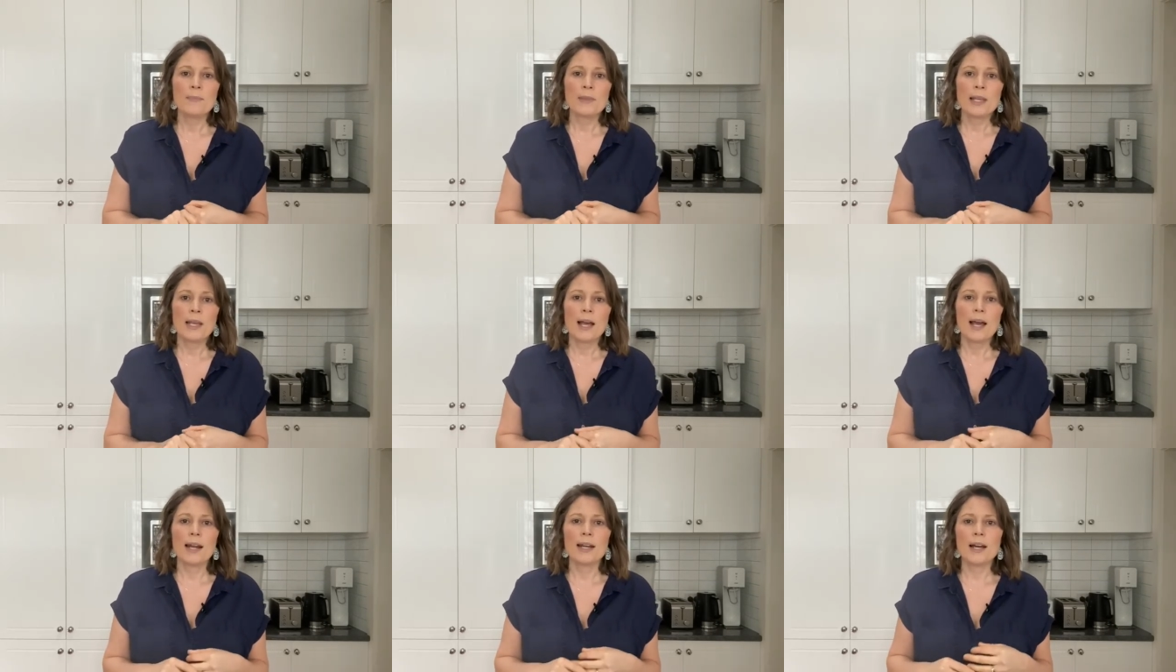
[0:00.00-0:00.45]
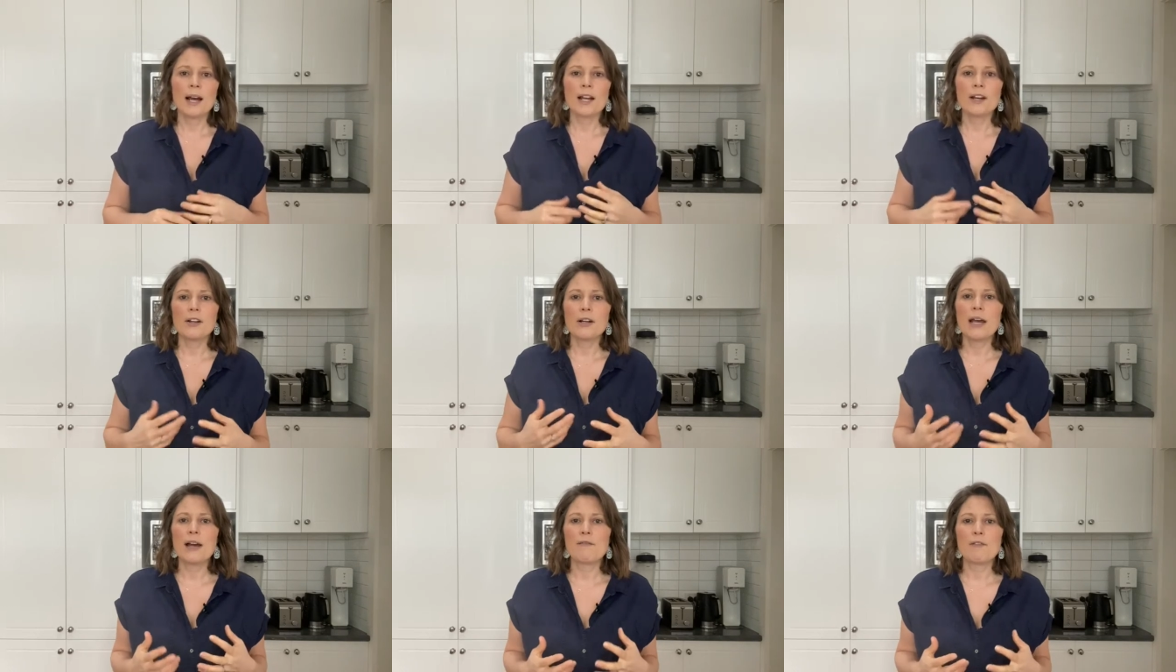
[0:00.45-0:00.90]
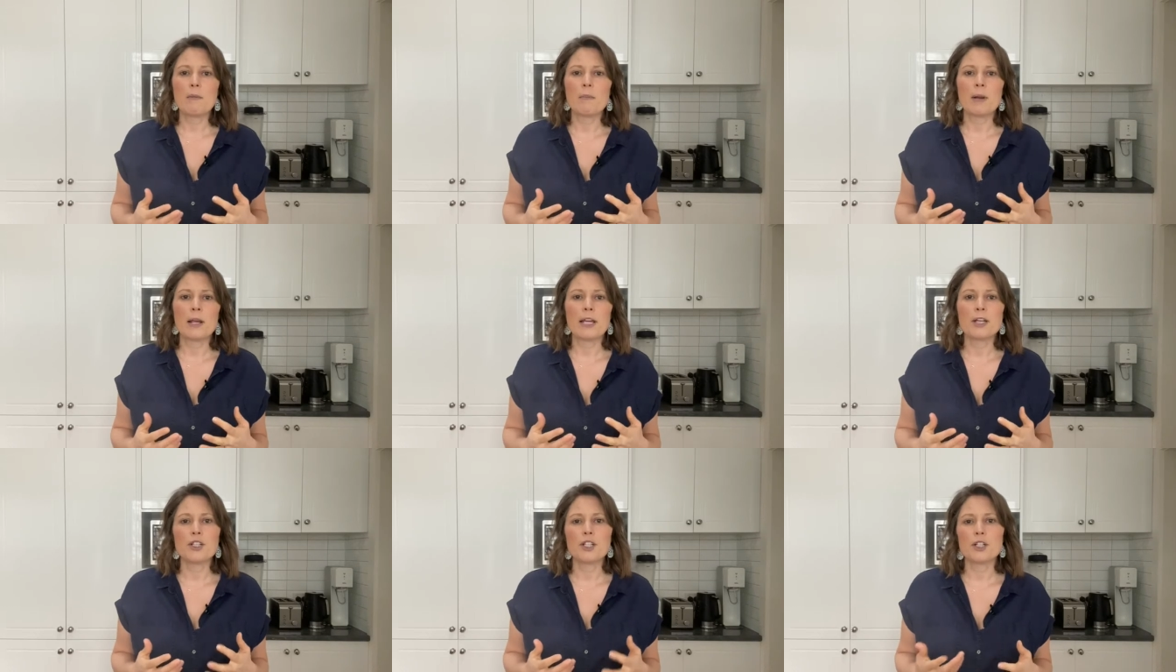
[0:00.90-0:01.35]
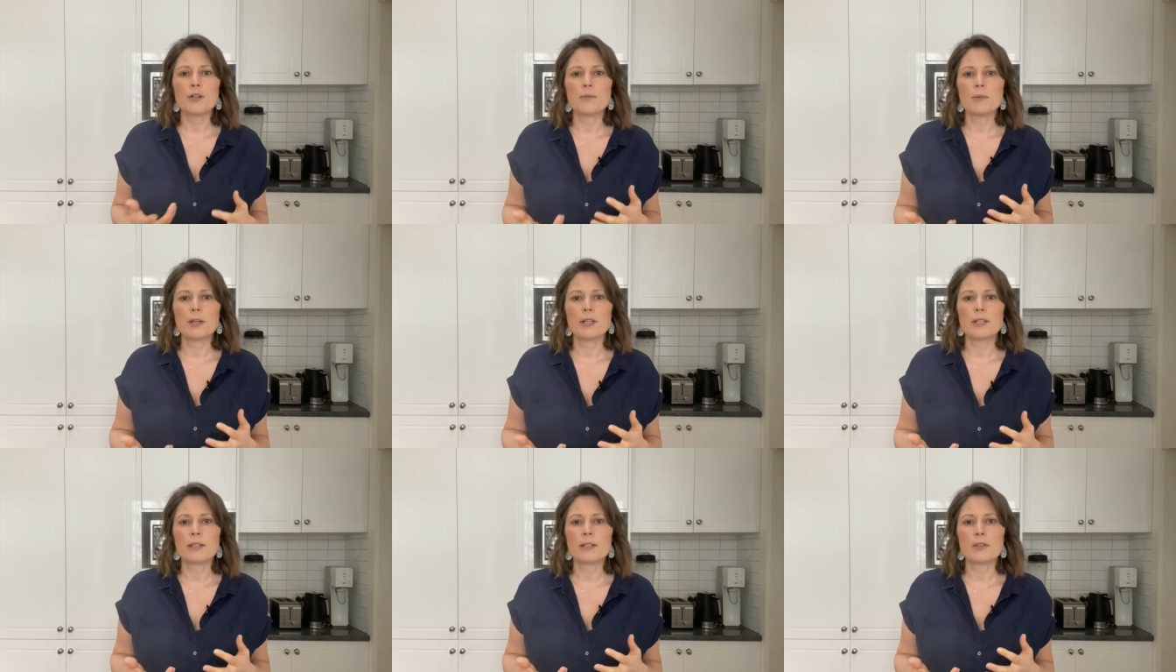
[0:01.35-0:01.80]
And I don't have an issue
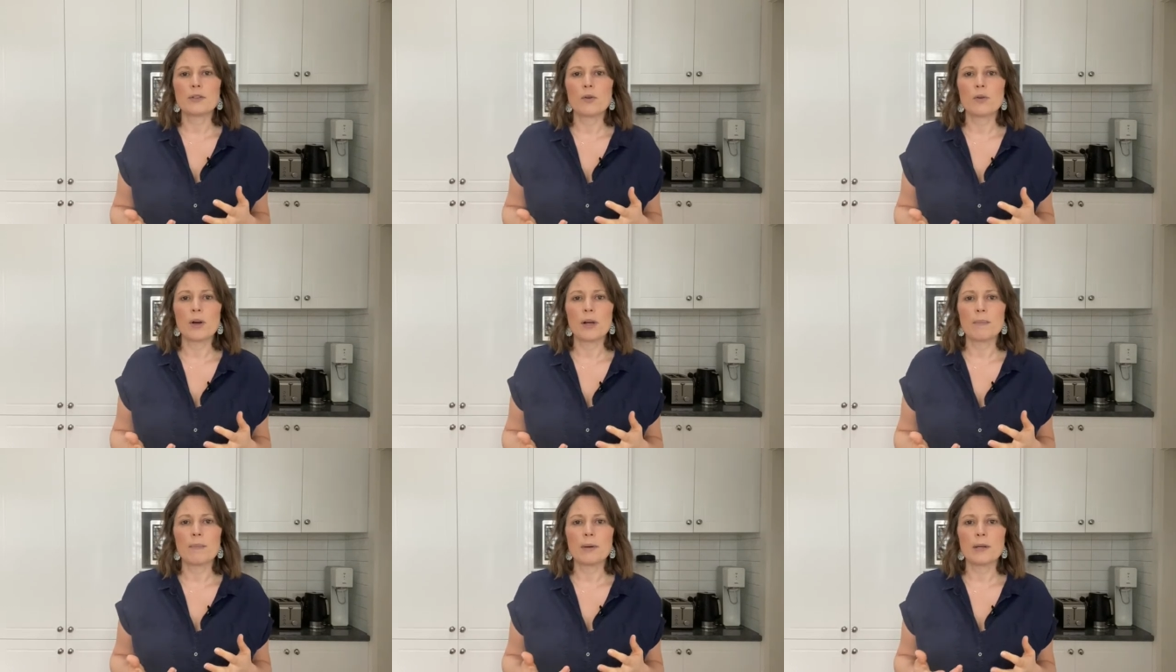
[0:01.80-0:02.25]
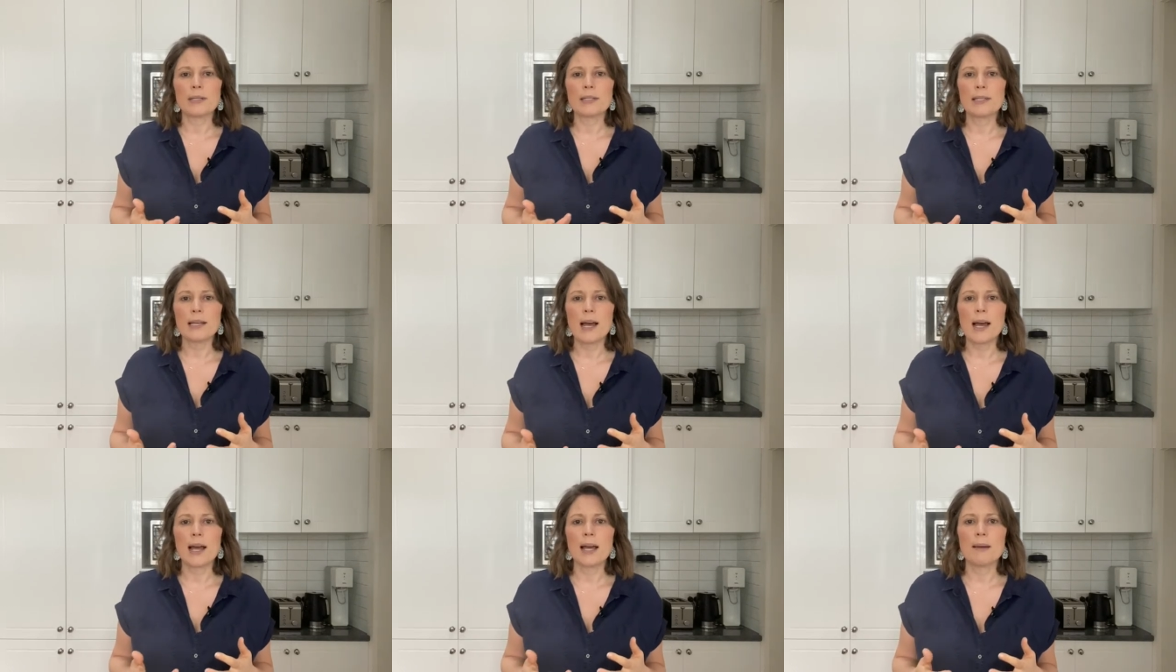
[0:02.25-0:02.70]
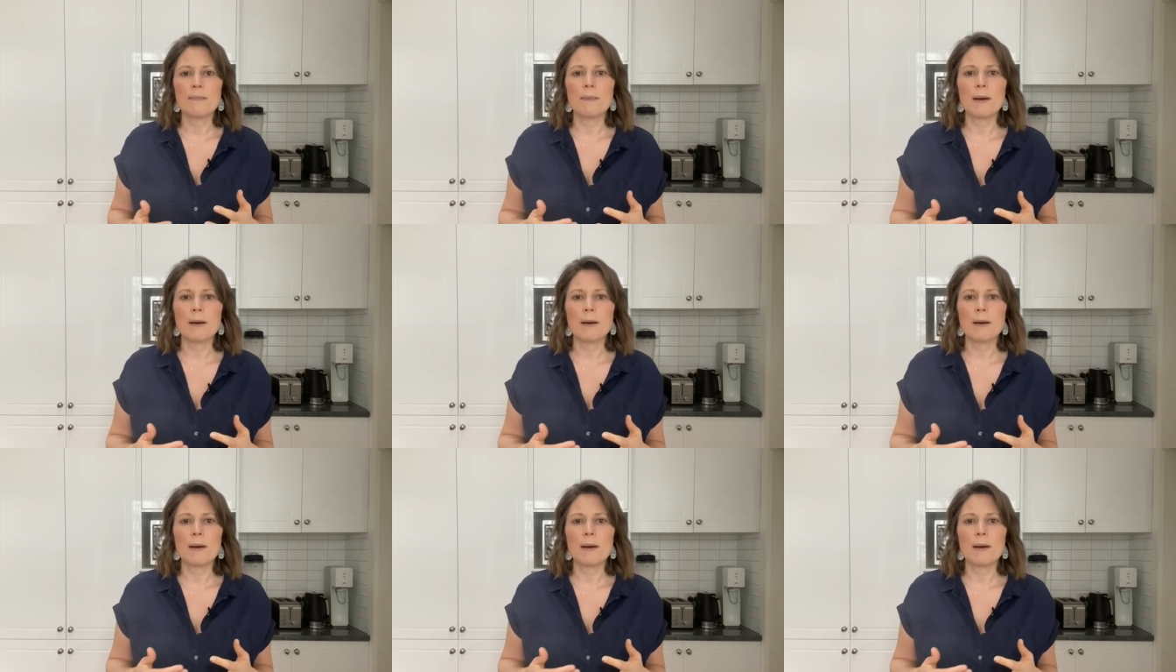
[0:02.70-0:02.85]
with soy per se,